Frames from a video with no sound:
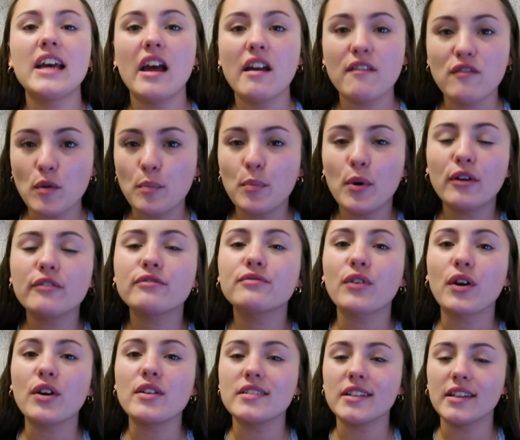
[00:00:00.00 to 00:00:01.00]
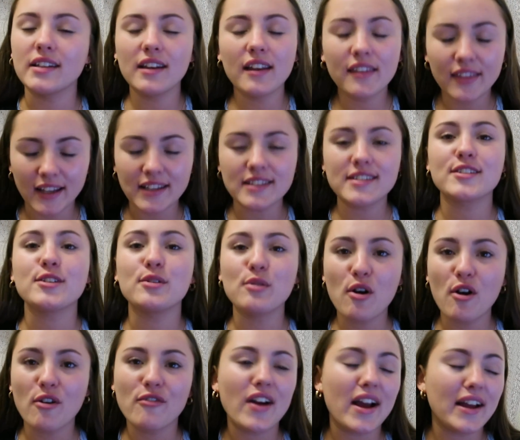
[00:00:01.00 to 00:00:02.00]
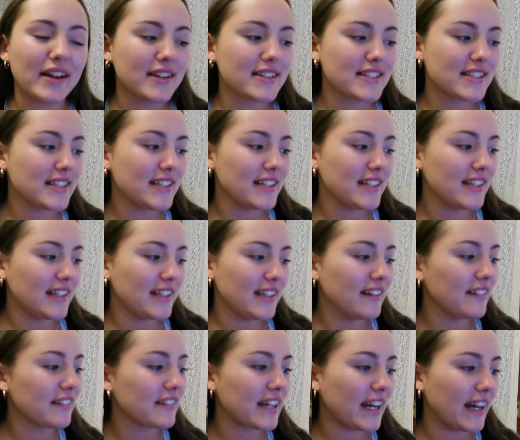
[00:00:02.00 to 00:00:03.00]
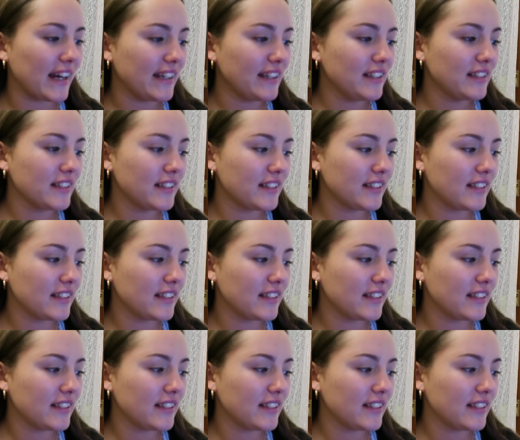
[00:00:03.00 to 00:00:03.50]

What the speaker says: If you put Frozen, that's still correct. Okay.